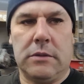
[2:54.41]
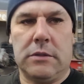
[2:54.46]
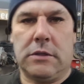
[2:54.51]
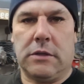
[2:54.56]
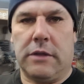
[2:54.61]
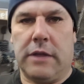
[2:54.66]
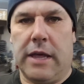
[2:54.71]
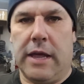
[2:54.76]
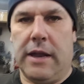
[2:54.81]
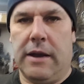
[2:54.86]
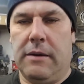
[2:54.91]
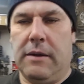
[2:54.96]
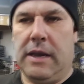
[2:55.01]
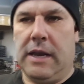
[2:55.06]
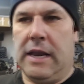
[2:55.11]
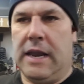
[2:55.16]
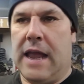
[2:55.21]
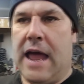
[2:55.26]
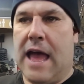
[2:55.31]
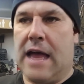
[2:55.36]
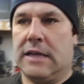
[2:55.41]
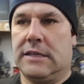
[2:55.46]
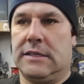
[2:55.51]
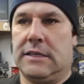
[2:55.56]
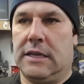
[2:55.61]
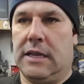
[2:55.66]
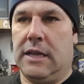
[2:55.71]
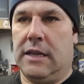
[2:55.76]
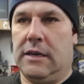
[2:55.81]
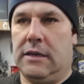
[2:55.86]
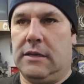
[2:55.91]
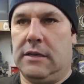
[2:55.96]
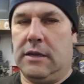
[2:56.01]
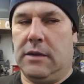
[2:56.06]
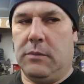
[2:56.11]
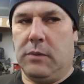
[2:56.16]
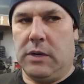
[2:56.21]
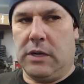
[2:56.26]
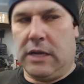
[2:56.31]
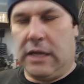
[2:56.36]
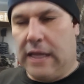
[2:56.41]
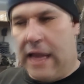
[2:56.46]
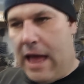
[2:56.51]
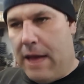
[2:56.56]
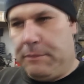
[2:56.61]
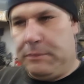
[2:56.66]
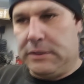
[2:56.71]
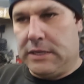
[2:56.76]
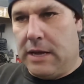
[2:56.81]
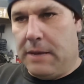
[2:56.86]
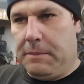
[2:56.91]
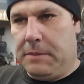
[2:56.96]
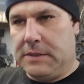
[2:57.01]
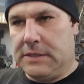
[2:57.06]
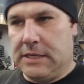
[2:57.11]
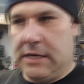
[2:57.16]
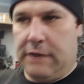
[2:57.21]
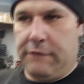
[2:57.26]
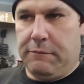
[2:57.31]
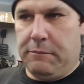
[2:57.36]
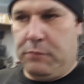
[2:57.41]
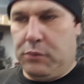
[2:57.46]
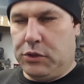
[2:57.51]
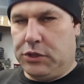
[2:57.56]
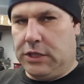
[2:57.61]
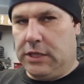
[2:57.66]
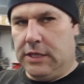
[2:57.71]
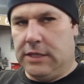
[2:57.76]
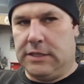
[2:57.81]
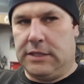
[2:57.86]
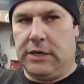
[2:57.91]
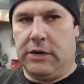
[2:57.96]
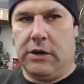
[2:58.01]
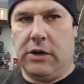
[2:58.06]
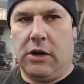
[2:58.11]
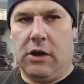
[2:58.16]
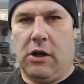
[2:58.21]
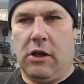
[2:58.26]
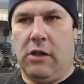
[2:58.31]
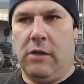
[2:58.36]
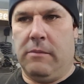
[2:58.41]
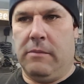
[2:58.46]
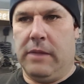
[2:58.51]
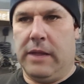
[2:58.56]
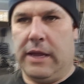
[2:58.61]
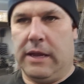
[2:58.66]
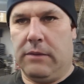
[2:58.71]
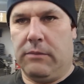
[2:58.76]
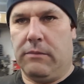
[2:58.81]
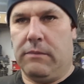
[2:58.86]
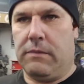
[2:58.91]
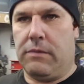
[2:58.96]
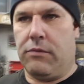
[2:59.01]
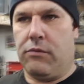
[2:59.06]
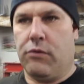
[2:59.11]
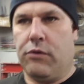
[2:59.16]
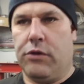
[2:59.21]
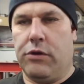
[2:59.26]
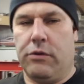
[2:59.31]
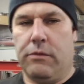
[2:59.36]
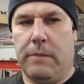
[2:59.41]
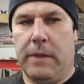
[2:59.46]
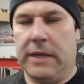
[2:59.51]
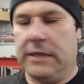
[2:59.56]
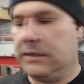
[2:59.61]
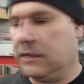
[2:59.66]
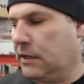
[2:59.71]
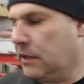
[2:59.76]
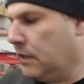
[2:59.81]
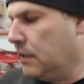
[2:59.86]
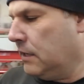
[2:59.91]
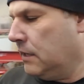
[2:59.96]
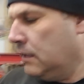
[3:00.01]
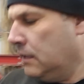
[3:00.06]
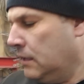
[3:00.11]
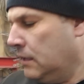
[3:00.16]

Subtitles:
so that in an accident it would collapse up instead of pushing the steering column like through you, basically.